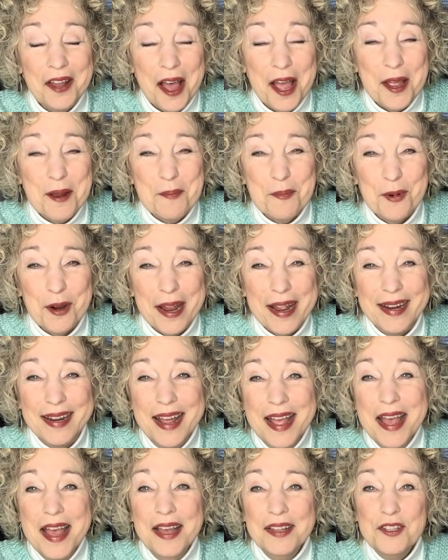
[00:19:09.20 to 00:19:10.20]
Lion
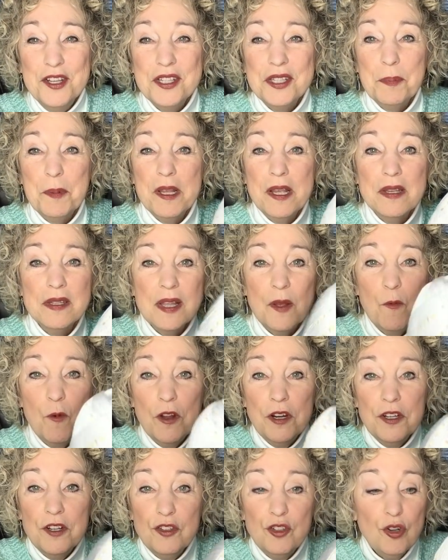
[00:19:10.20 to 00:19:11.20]
brand just because I
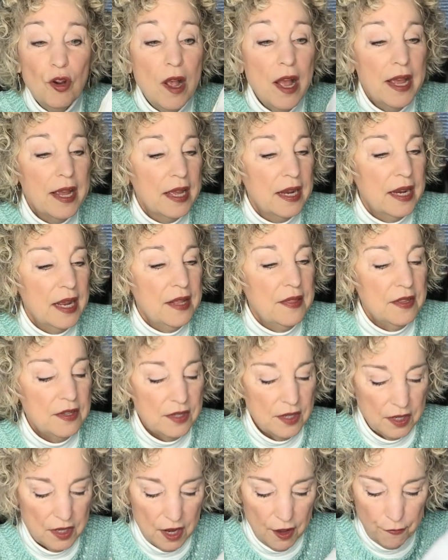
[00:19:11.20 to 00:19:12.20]
wanted to try it and
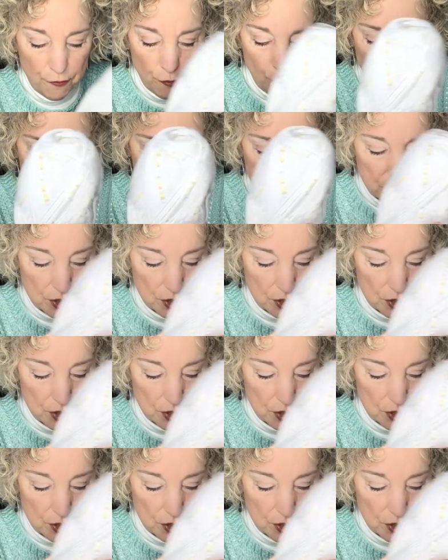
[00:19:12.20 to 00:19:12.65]
it's enough for a